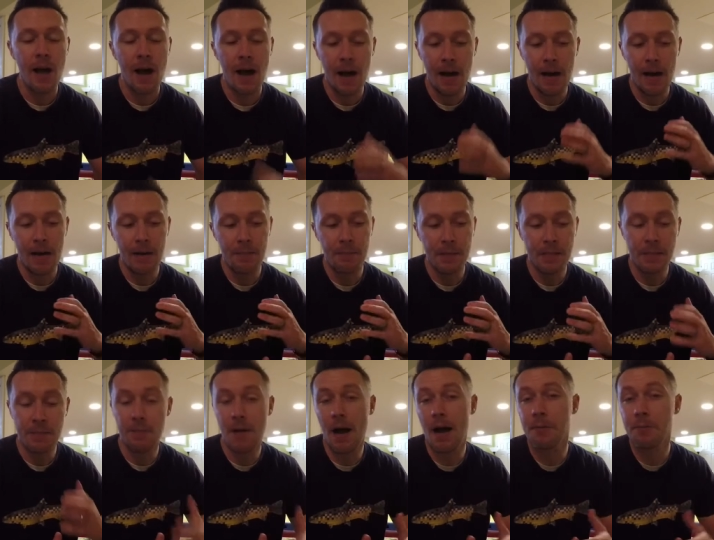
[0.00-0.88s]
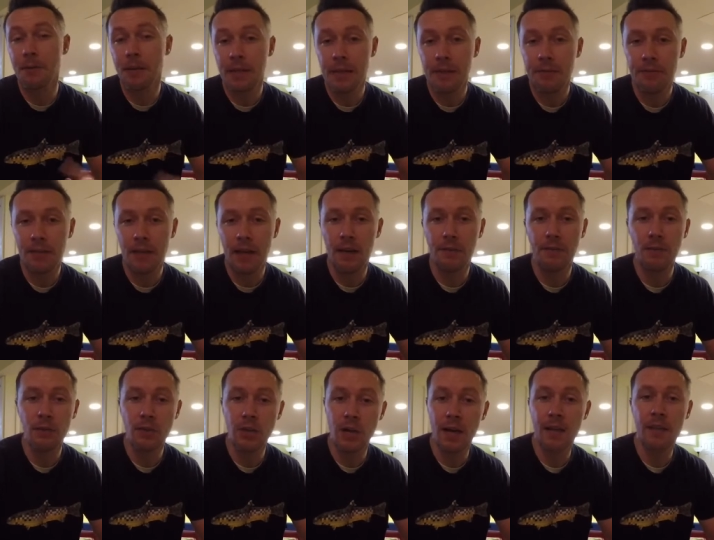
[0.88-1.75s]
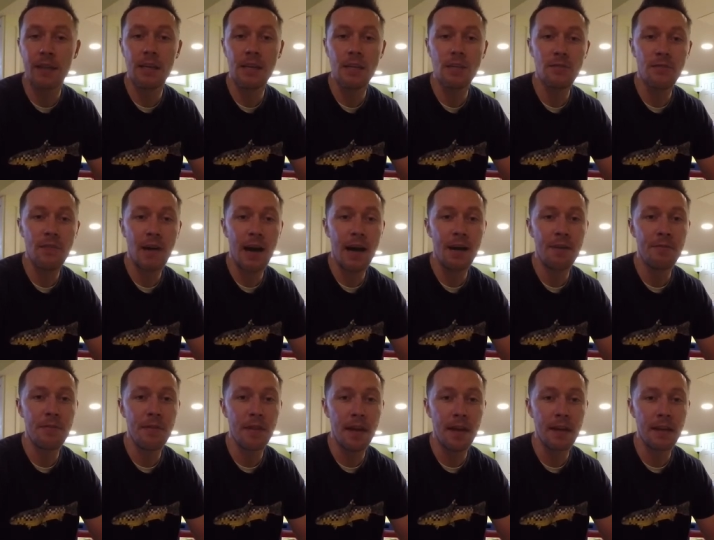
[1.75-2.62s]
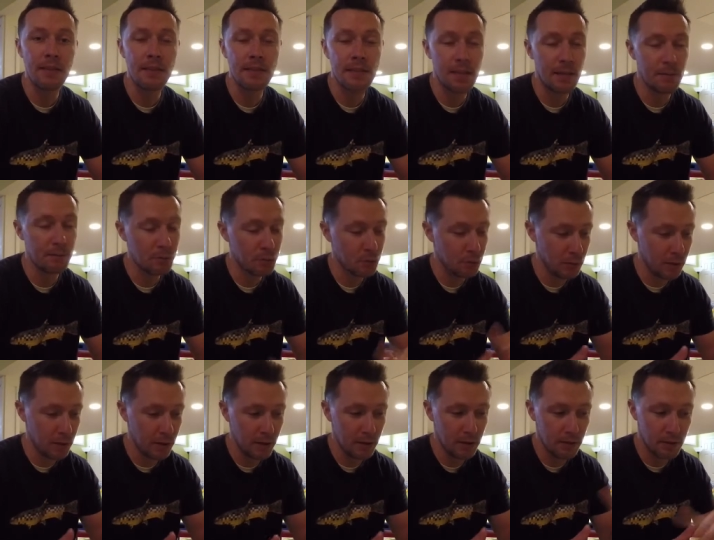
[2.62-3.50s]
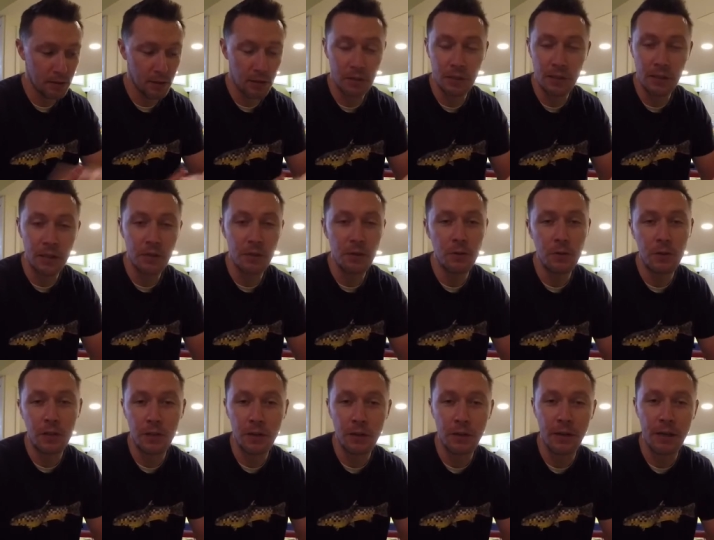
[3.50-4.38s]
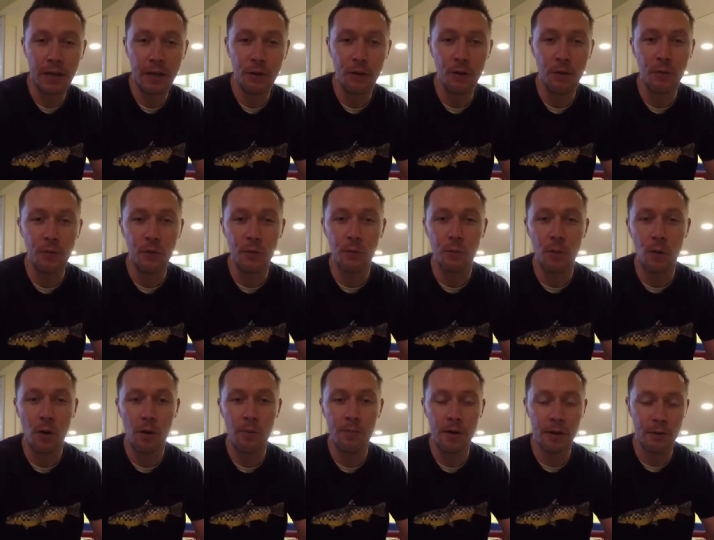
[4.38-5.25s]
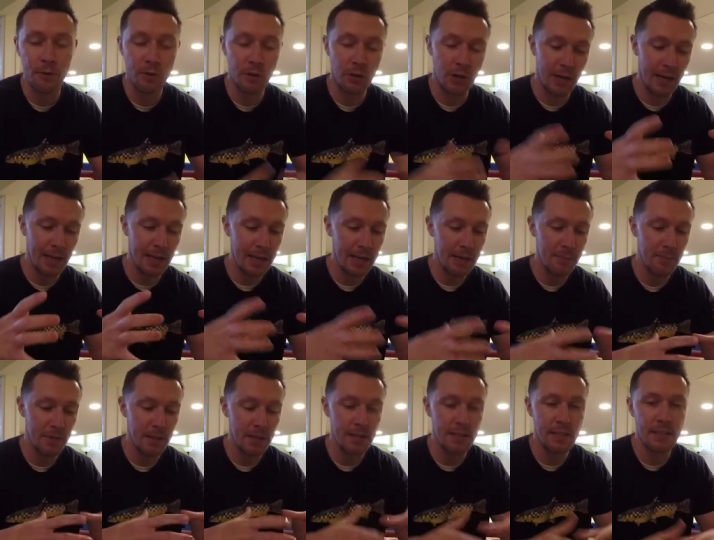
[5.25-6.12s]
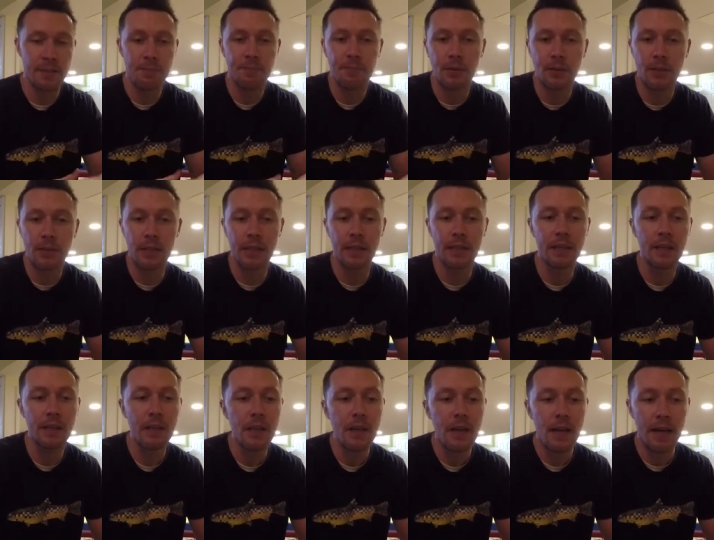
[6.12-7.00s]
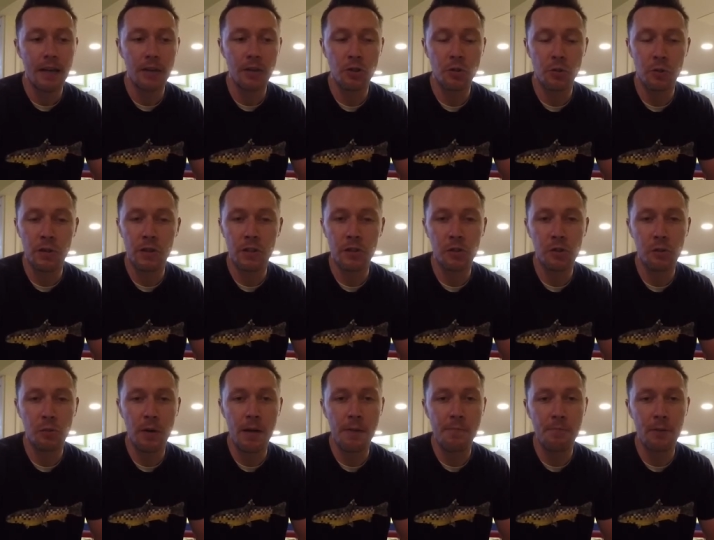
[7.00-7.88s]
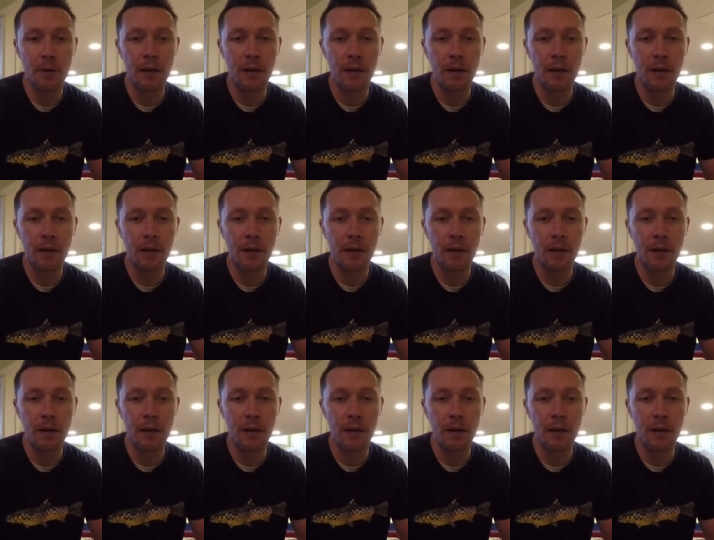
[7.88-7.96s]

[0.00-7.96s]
Um, it's my belief that if you check these five things, and I'm sure that certainly you could look into a few more, but I was trying to keep it simple and and short and sweet.